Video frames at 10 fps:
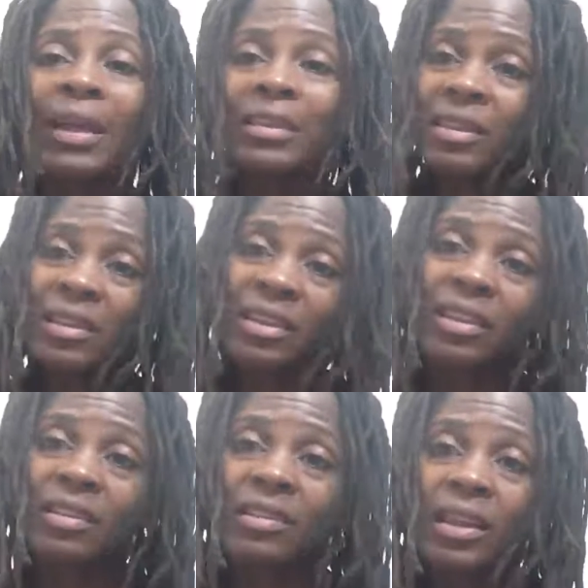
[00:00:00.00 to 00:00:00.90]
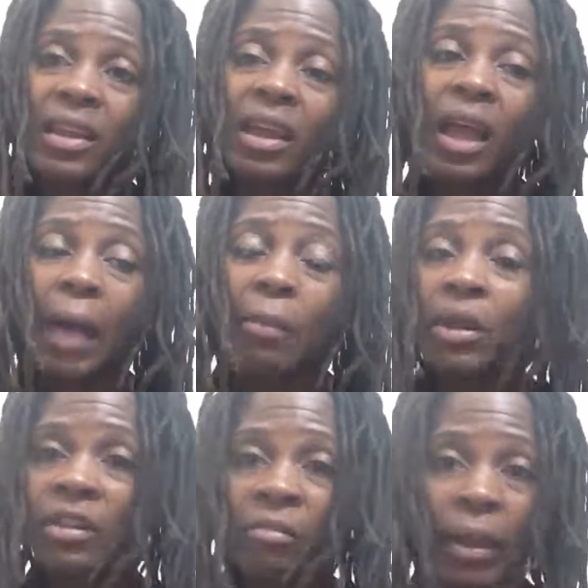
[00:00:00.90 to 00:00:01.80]
I did it in the city. I'm going
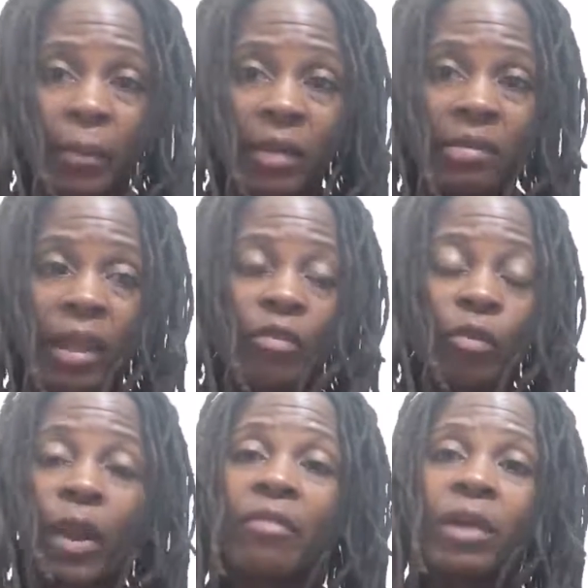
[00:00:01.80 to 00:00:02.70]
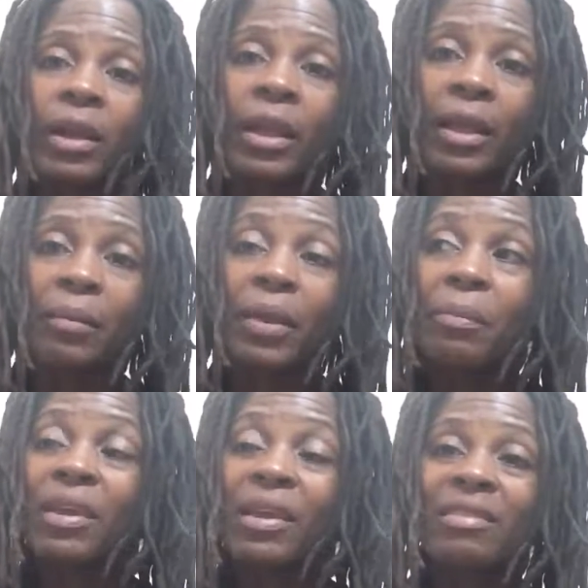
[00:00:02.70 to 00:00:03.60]
to live my best life wherever I am
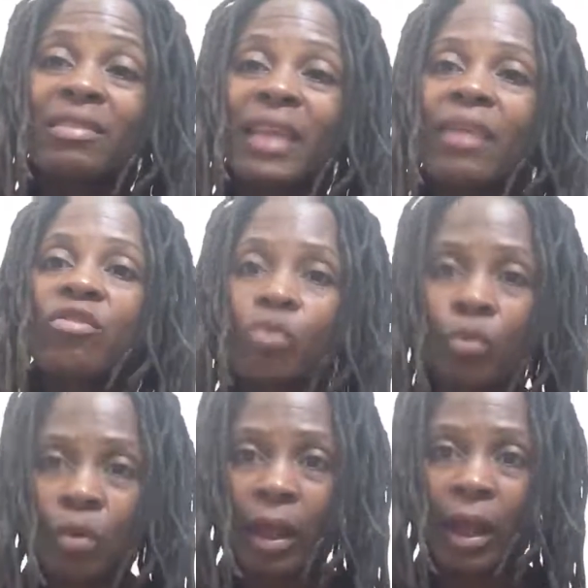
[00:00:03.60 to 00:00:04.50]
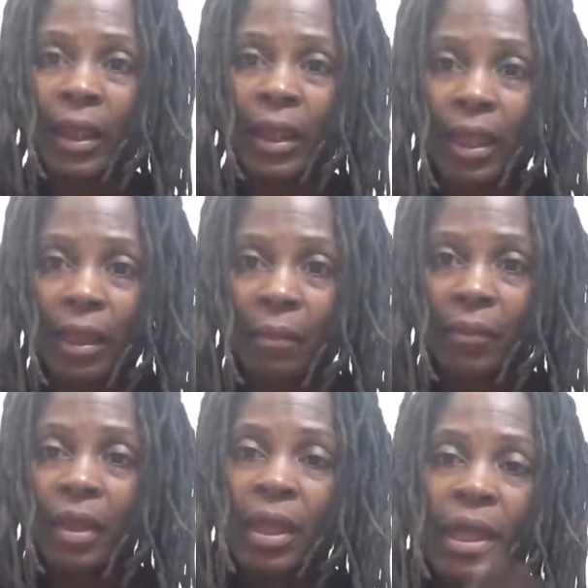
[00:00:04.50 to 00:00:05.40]
because that's who I am.
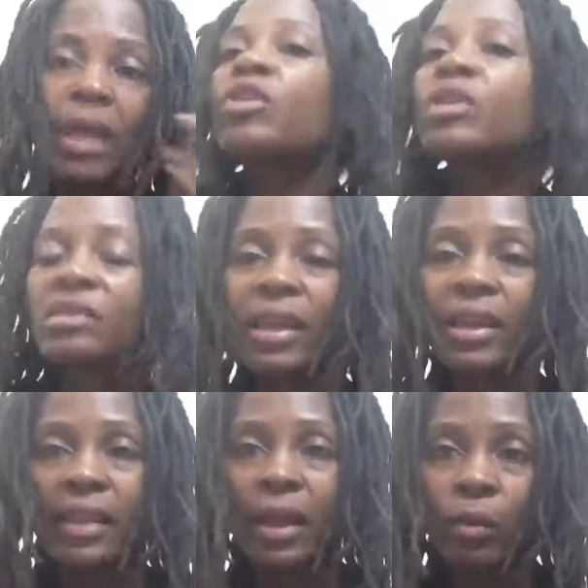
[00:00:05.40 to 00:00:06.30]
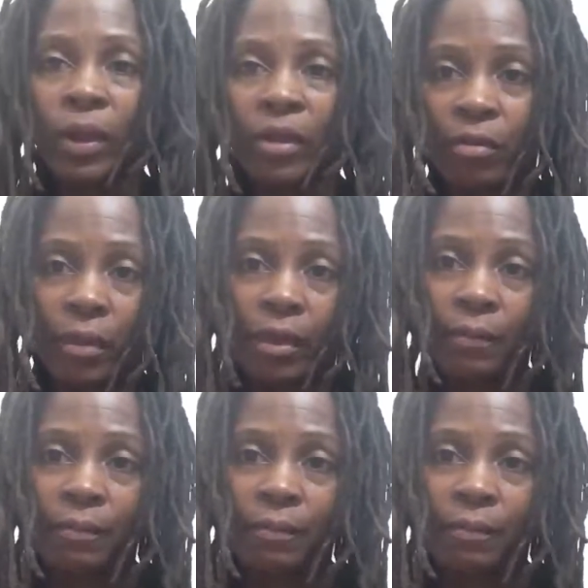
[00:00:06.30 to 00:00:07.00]
He couldn't take that away from me.